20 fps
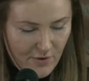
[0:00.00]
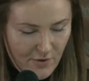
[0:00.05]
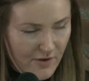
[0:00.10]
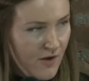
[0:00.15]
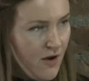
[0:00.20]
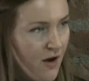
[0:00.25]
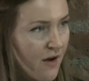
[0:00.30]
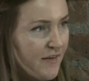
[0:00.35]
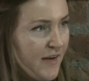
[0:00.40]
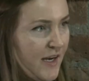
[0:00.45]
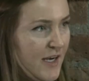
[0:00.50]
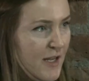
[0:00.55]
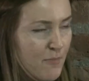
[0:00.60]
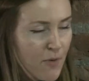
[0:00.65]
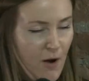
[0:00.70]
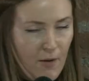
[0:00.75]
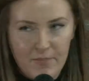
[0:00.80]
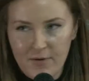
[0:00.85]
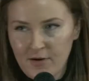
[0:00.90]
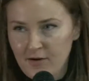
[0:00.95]
boycott any
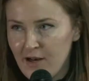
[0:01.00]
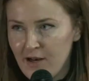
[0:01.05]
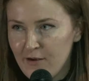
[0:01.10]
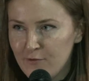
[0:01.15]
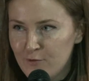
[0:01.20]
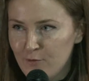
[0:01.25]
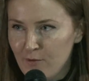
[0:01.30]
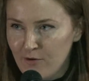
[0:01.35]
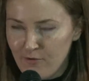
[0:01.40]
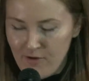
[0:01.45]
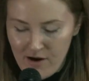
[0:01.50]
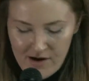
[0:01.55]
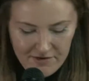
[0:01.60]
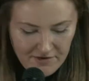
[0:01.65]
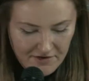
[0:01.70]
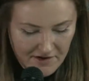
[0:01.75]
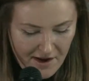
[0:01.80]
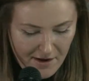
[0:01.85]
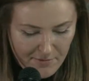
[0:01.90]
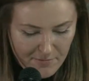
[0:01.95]
popular left-wing
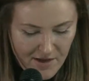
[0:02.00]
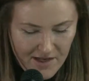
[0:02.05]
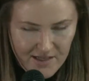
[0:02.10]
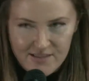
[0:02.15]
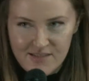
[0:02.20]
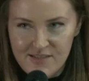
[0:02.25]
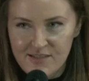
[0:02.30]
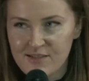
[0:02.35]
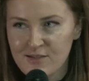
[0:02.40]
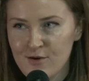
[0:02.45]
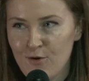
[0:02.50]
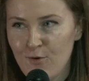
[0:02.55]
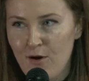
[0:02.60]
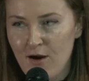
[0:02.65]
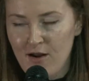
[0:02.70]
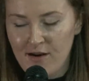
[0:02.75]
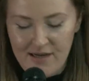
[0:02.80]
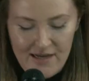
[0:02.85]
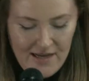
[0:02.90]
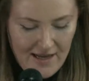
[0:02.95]
writer campaigns, and so
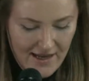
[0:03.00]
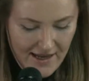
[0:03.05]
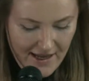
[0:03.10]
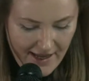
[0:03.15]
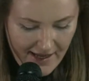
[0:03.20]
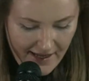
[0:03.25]
on.